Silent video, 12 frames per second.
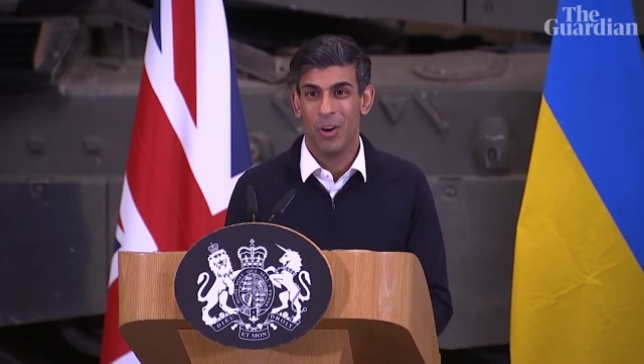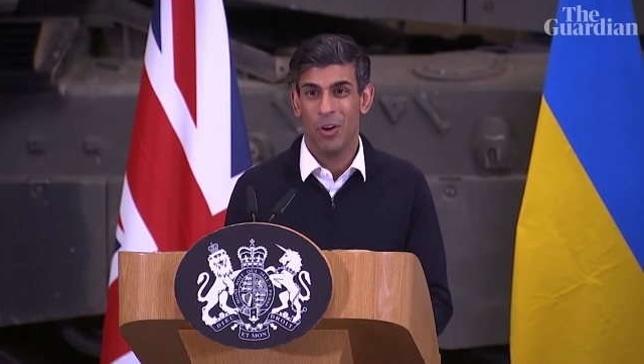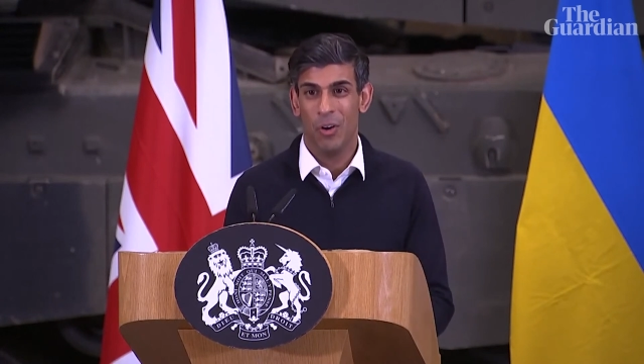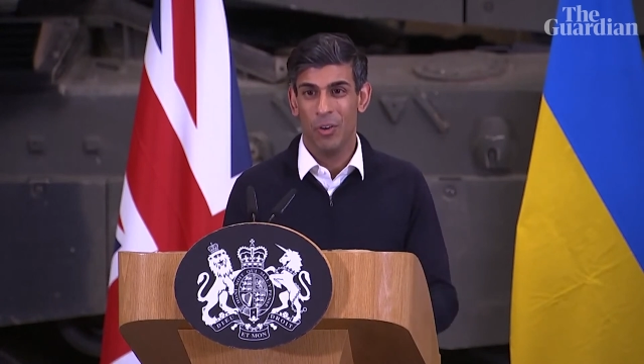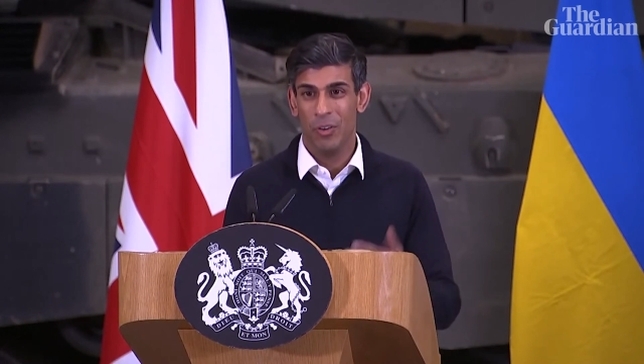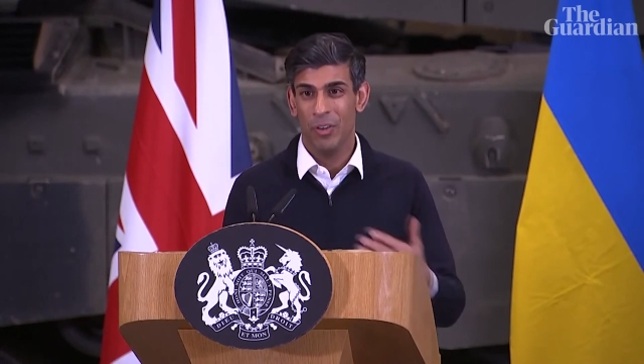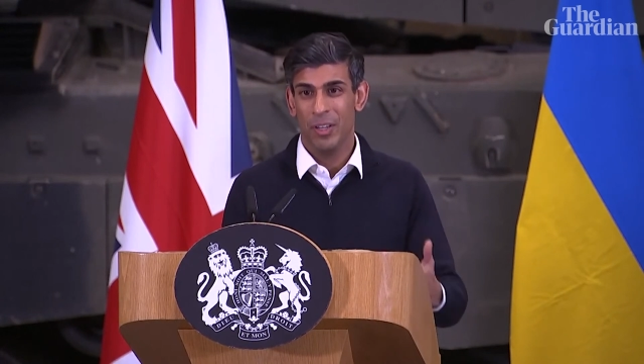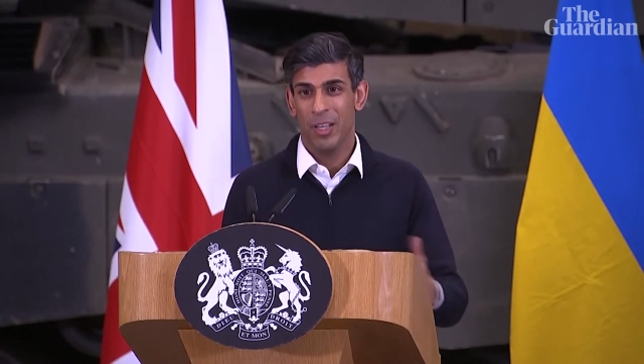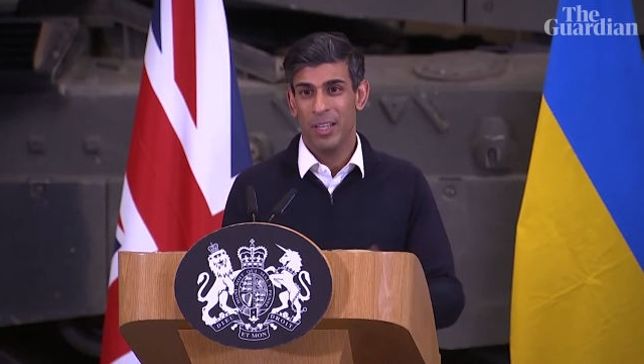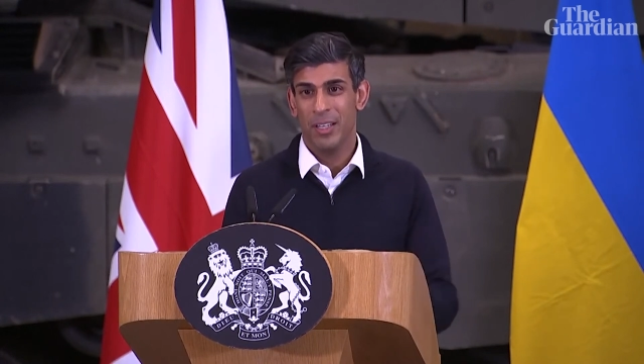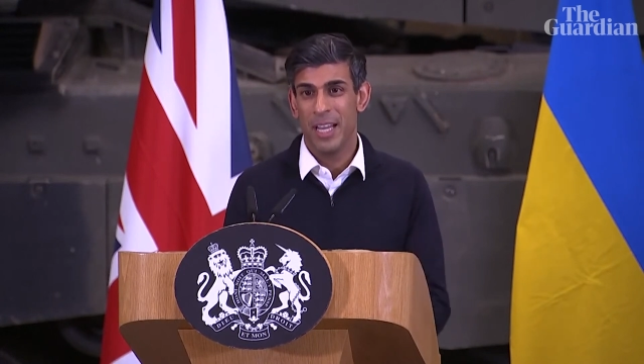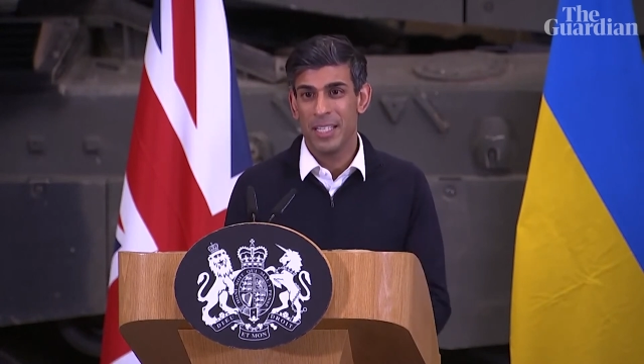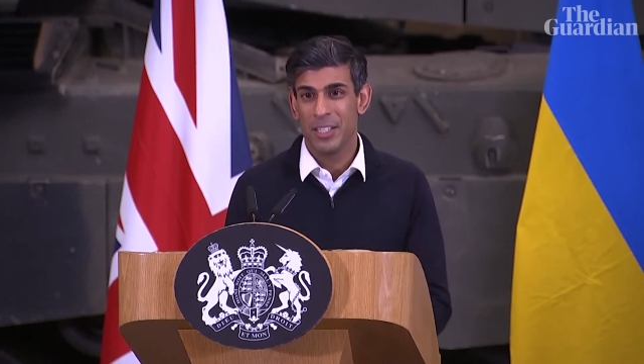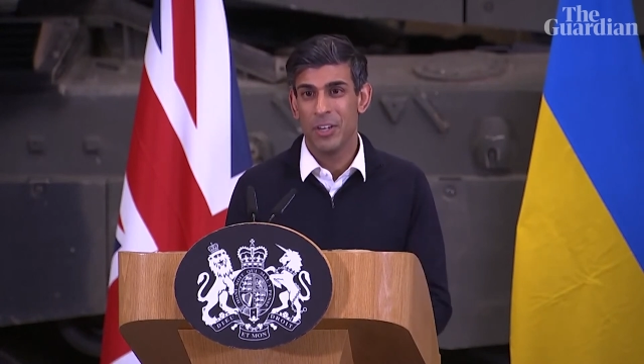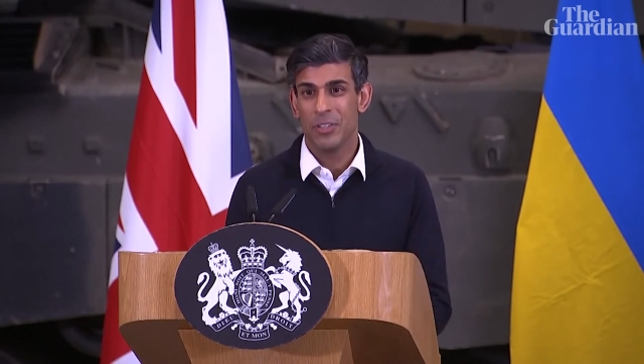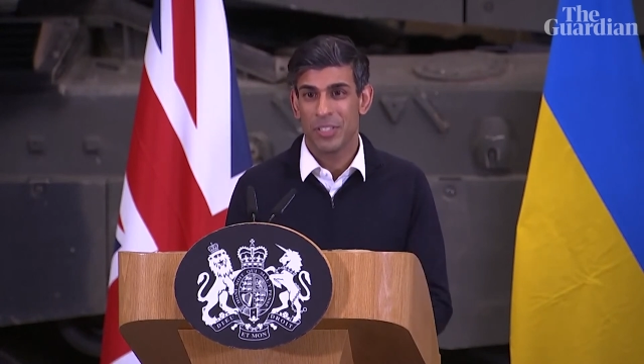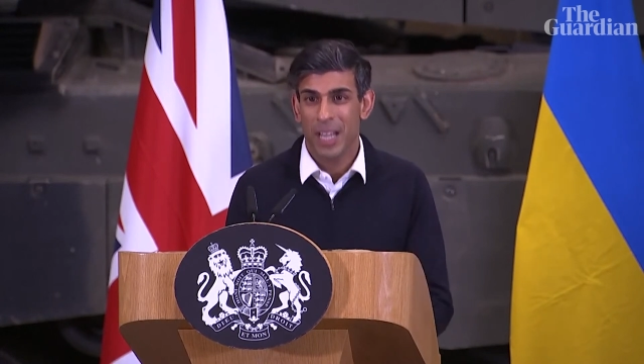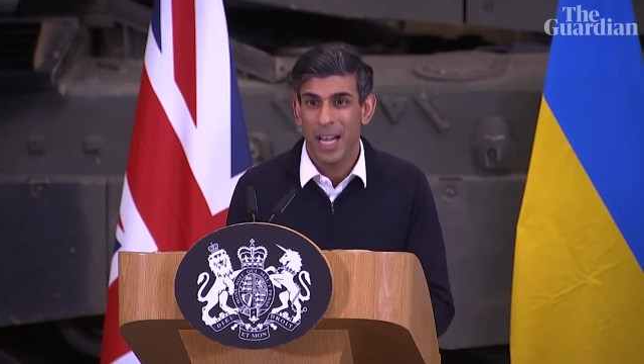on
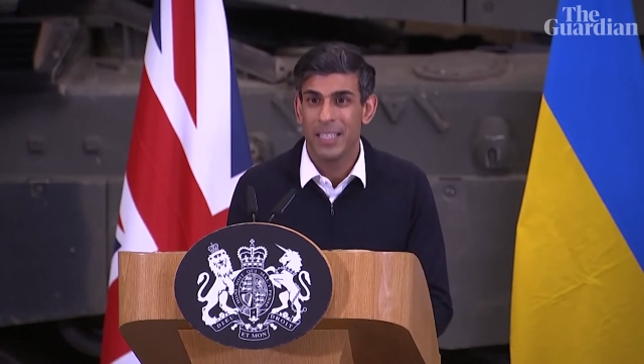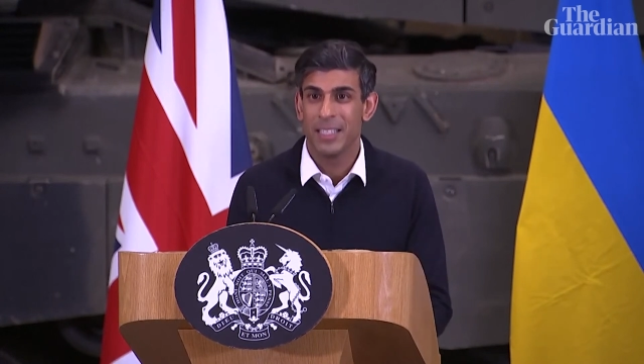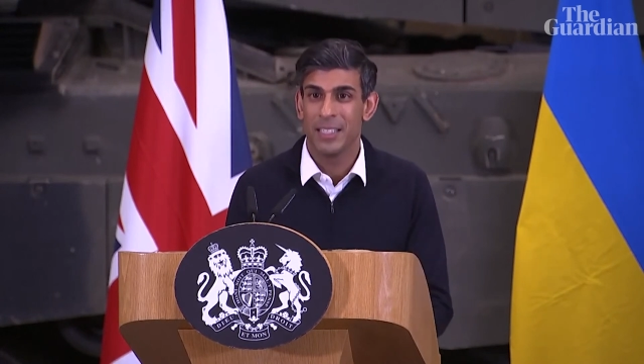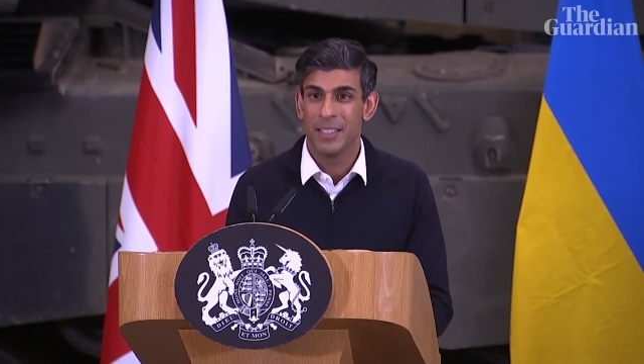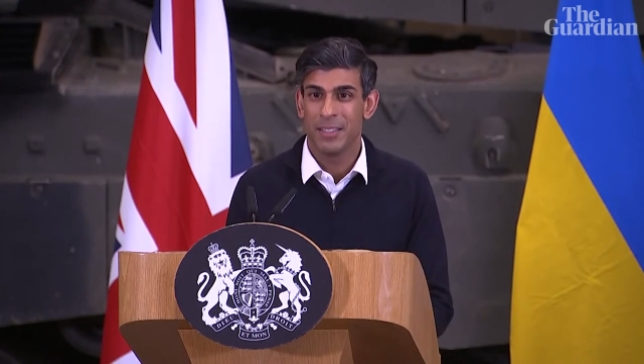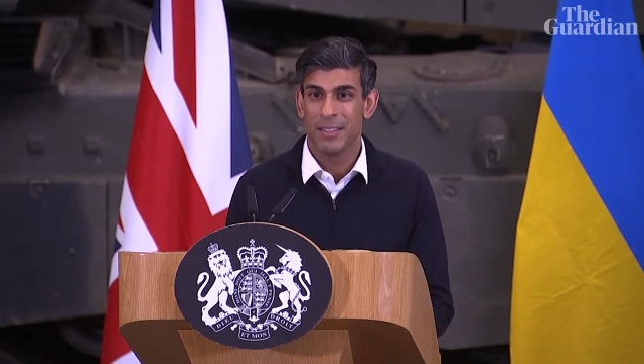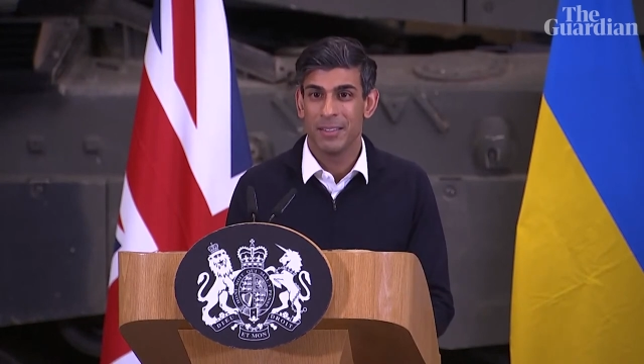NATO standard